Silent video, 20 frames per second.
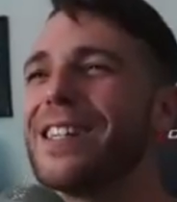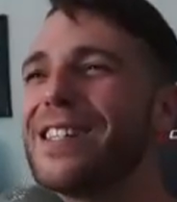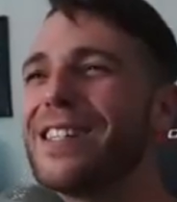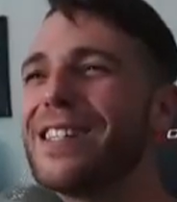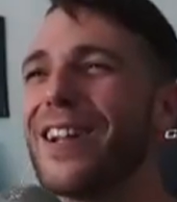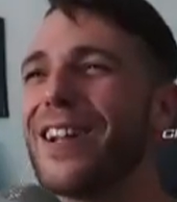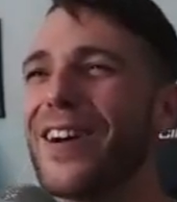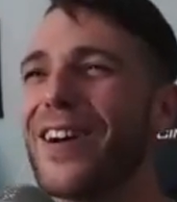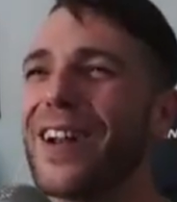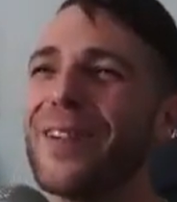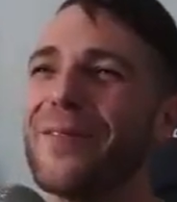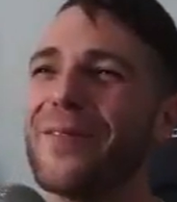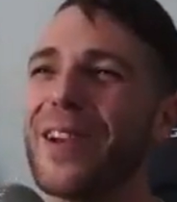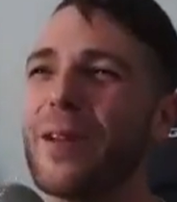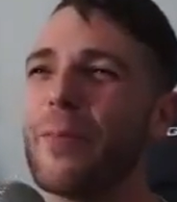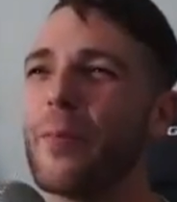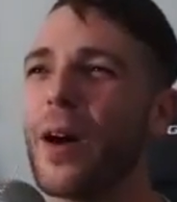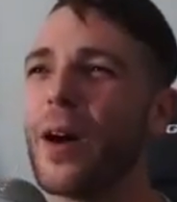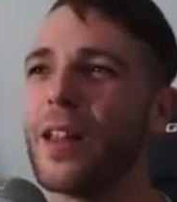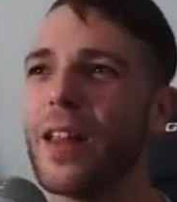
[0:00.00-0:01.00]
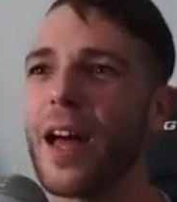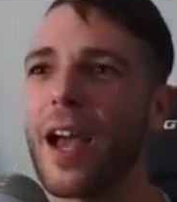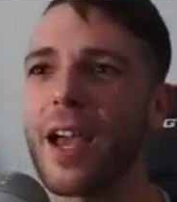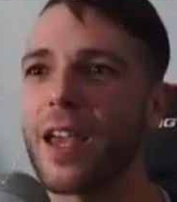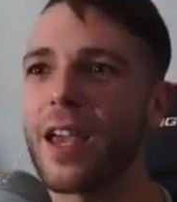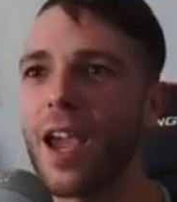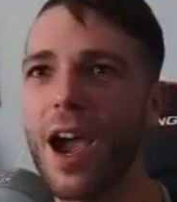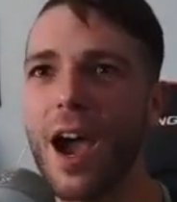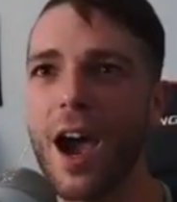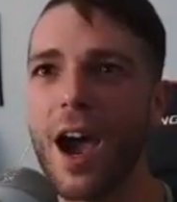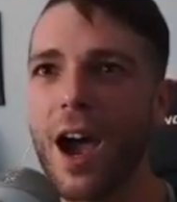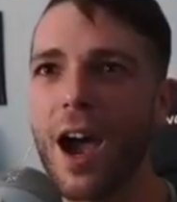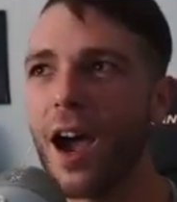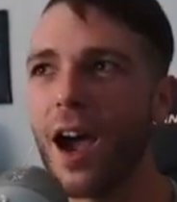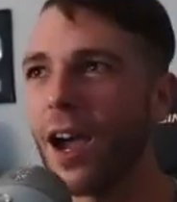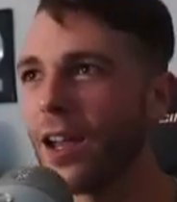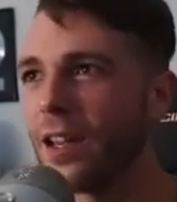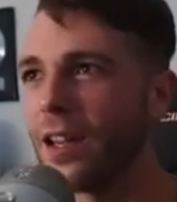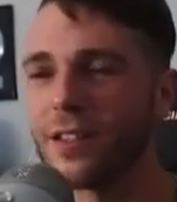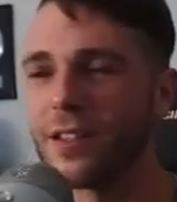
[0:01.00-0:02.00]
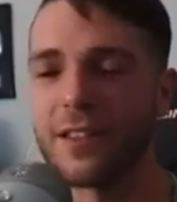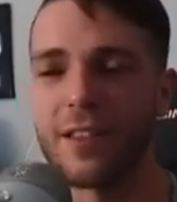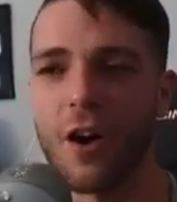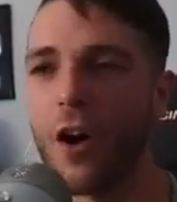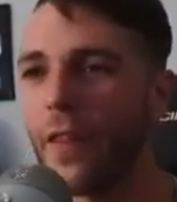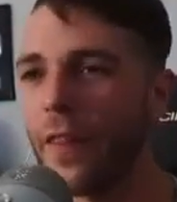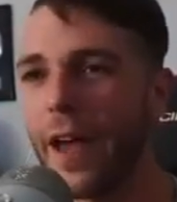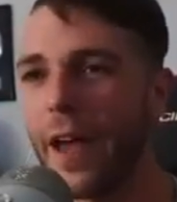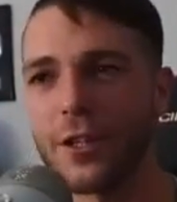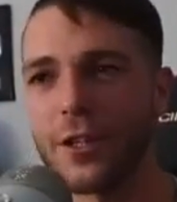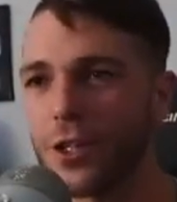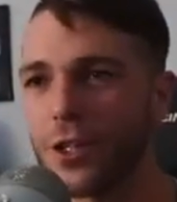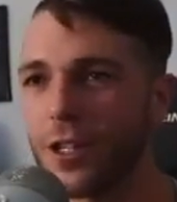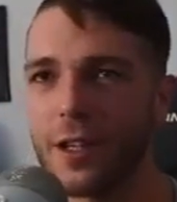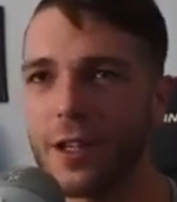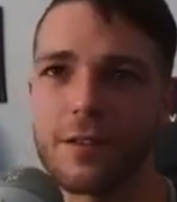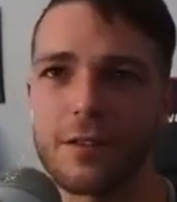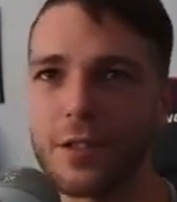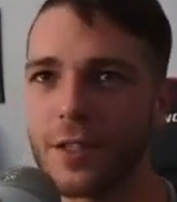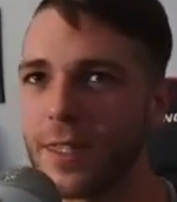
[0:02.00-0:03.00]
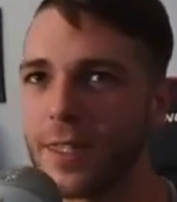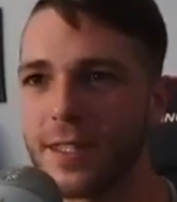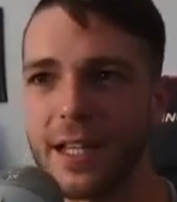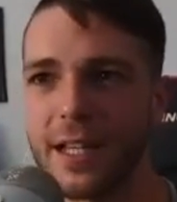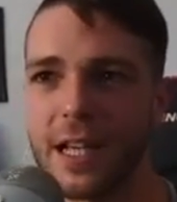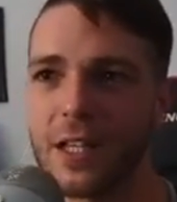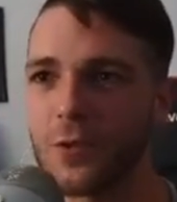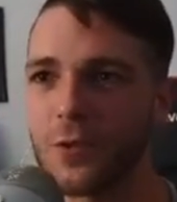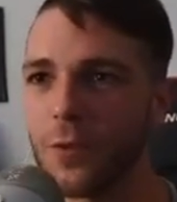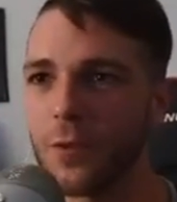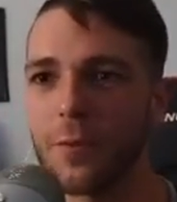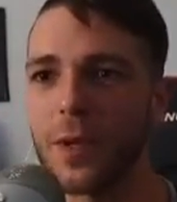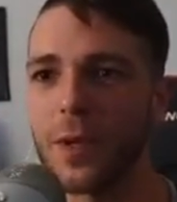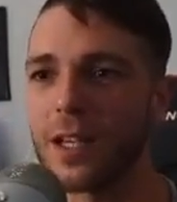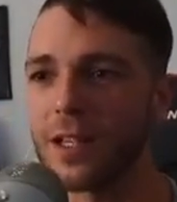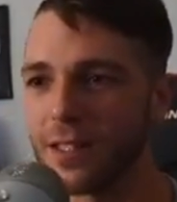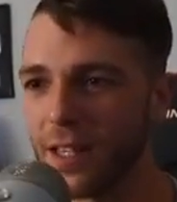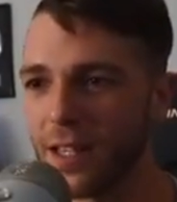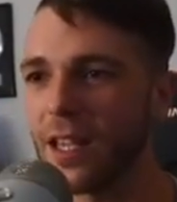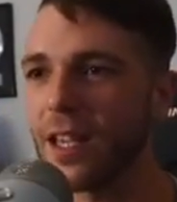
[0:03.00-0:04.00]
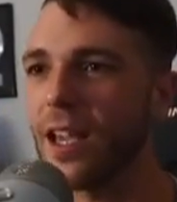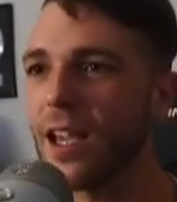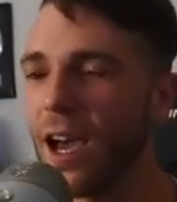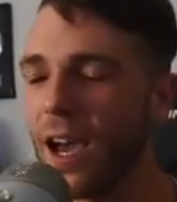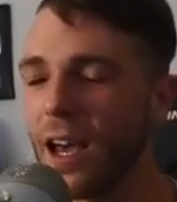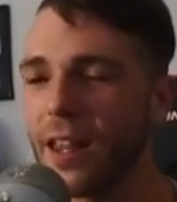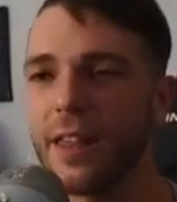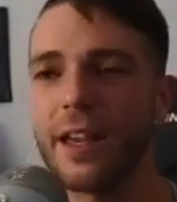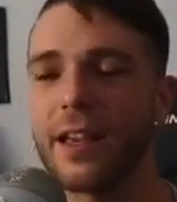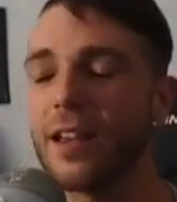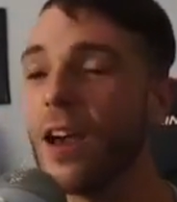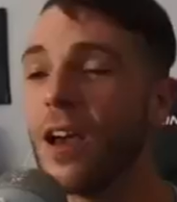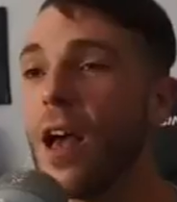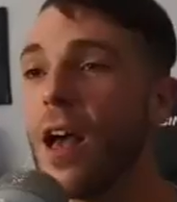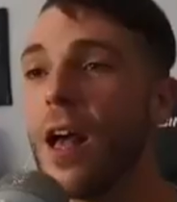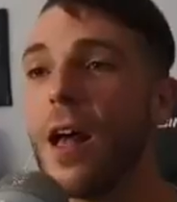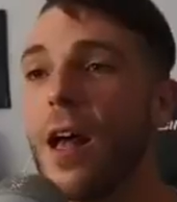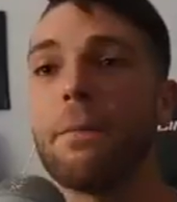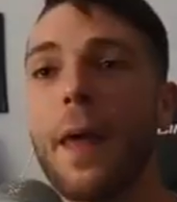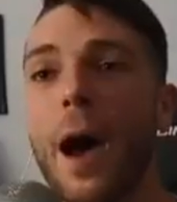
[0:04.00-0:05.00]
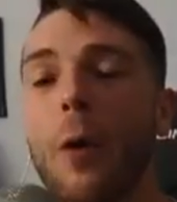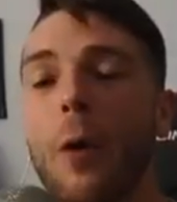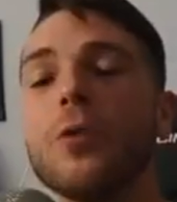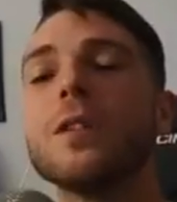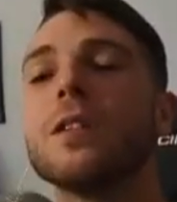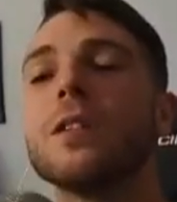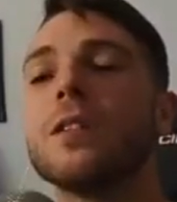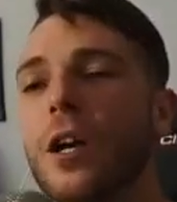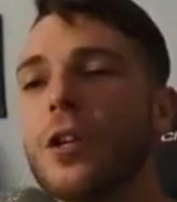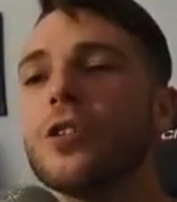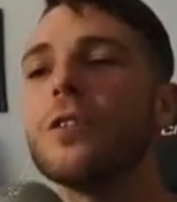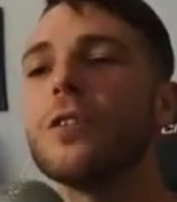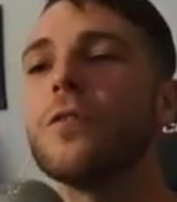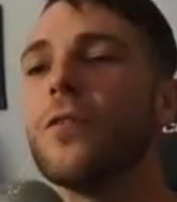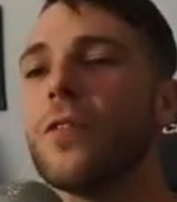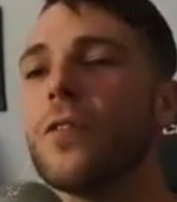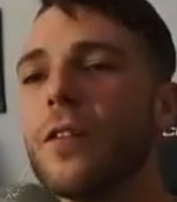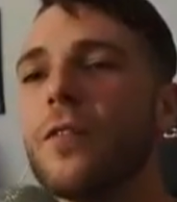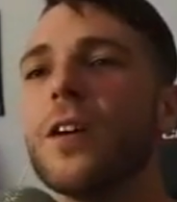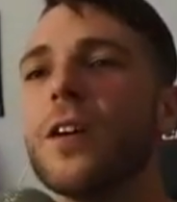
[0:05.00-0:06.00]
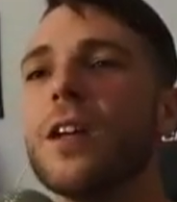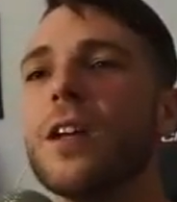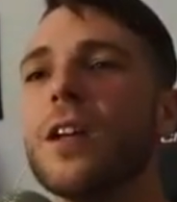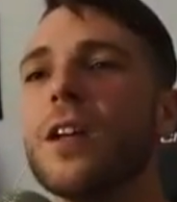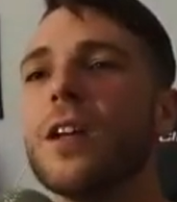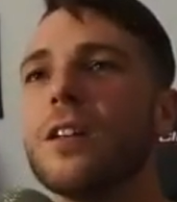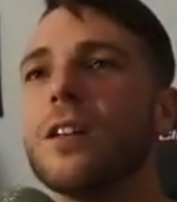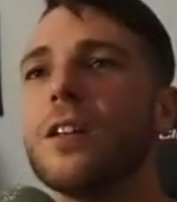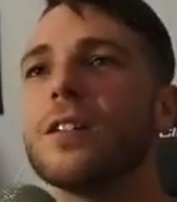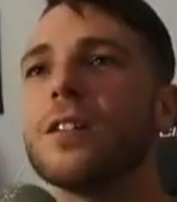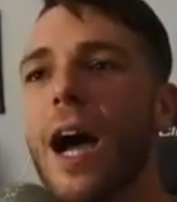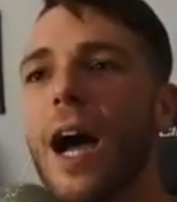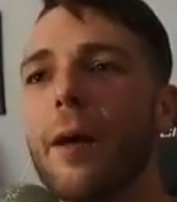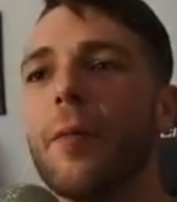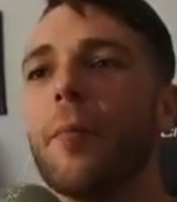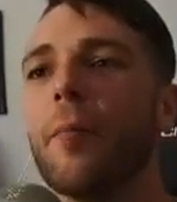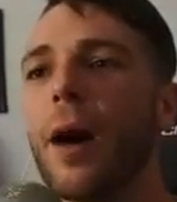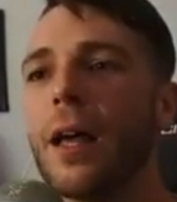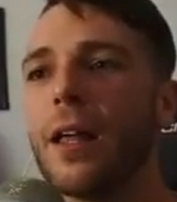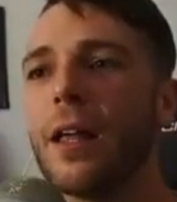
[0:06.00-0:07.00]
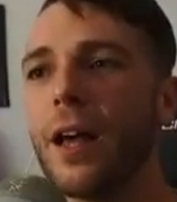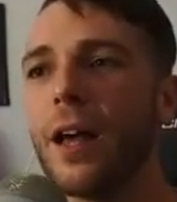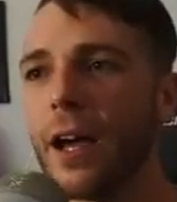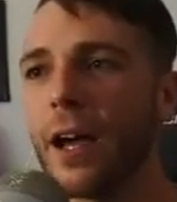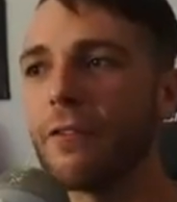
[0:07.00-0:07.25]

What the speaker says: You know what I mean? Well, but all that shit just sticks with me because that was such a vivid time in my life.